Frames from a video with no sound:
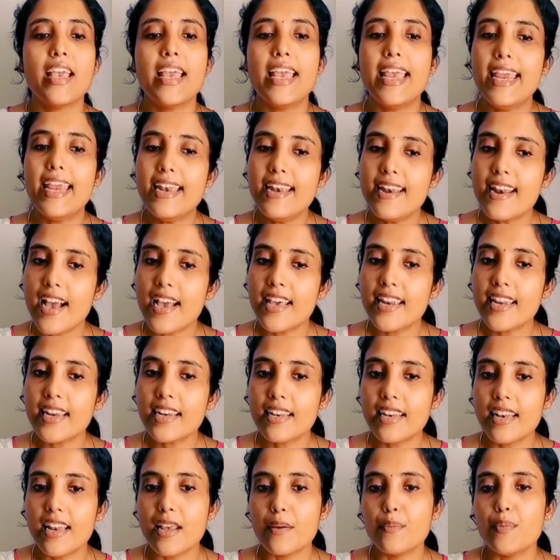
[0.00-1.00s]
indirect
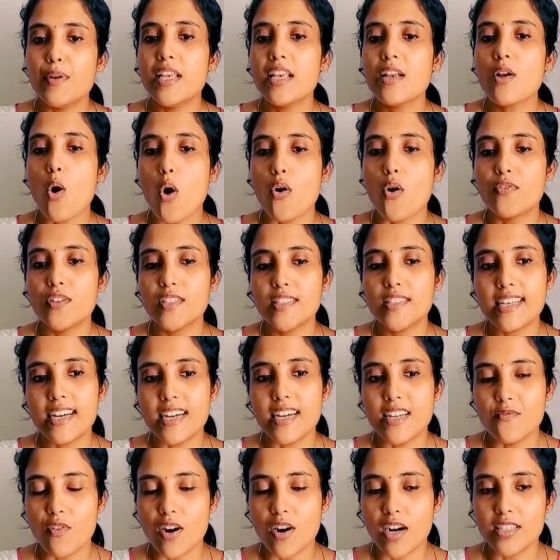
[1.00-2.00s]
labeling offers the
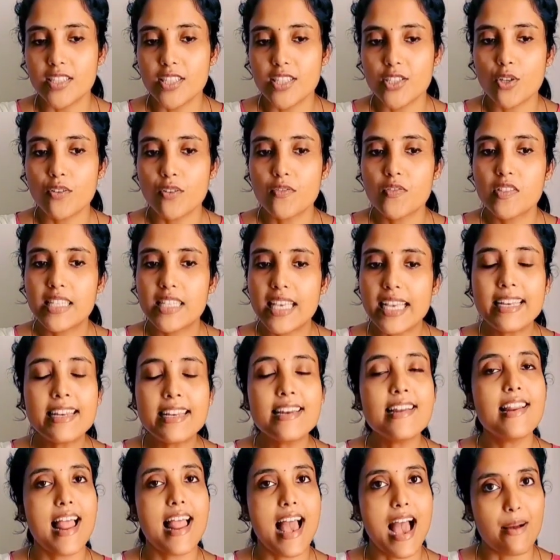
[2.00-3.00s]
advantage of
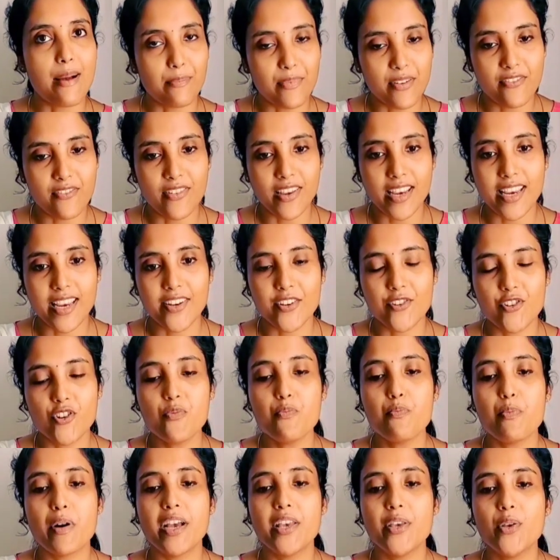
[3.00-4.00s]
signal amplification
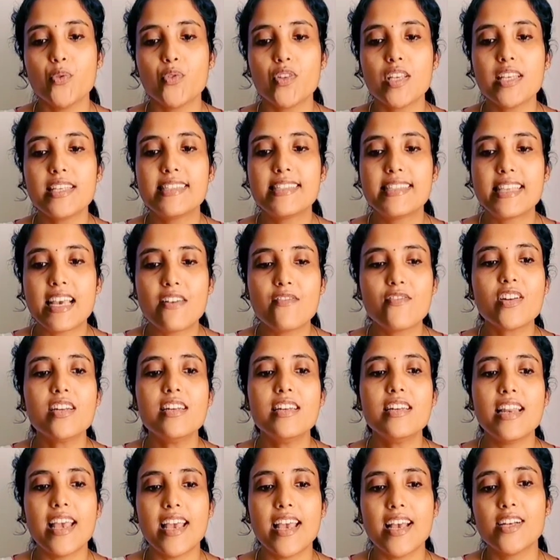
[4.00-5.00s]
by using several
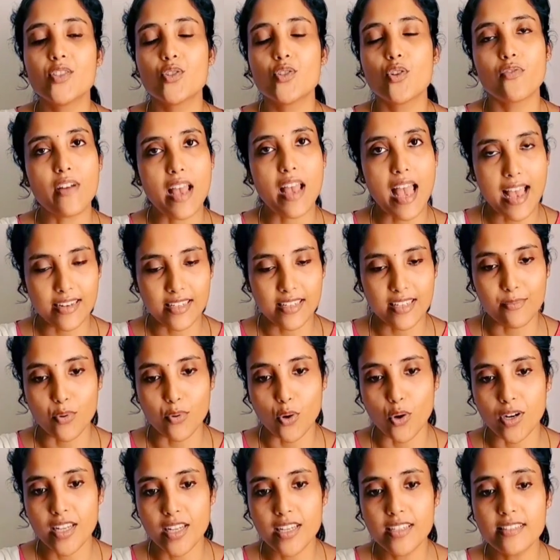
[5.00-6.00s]
layers of
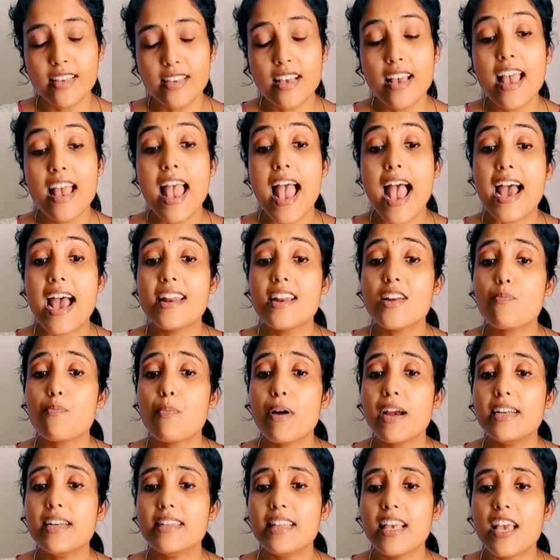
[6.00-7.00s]
antibodies, and it
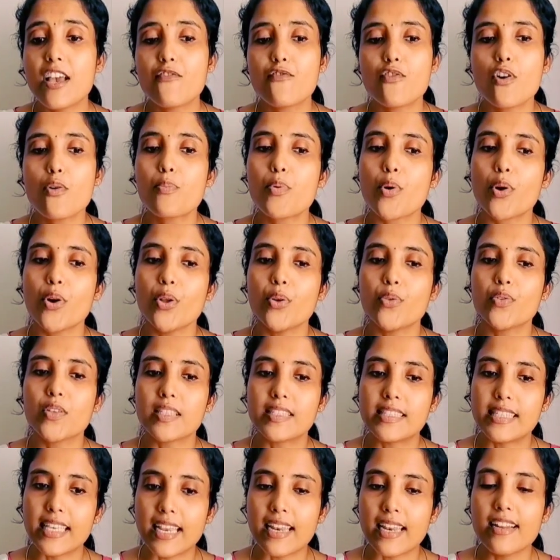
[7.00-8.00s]
might therefore produce a
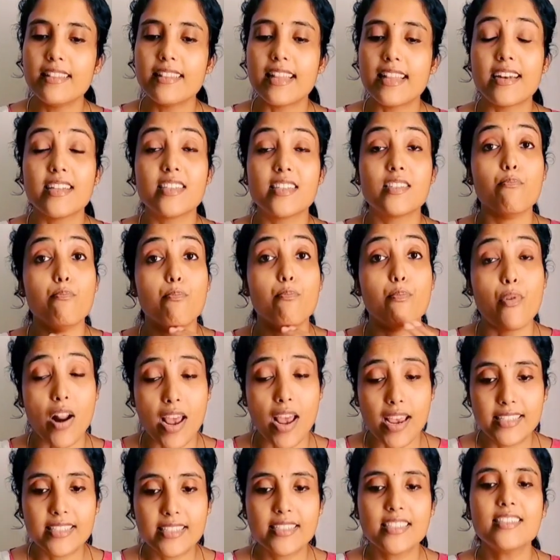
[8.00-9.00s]
signal that is
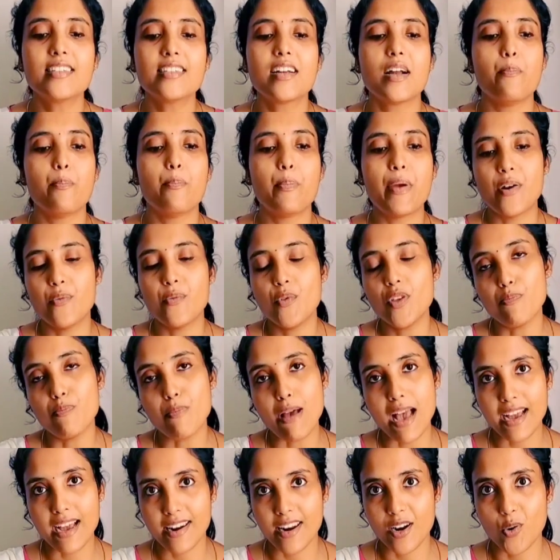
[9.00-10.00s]
brighter compared with
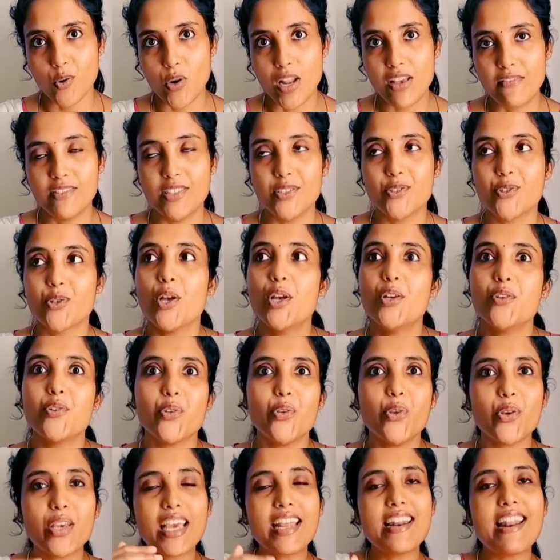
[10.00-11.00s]
background levels. So
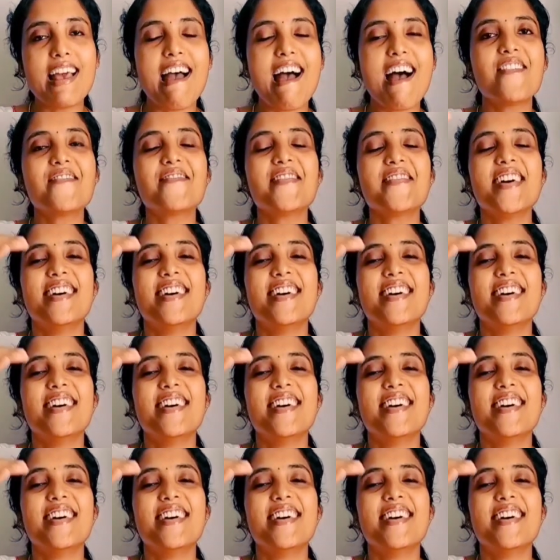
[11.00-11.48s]
you can have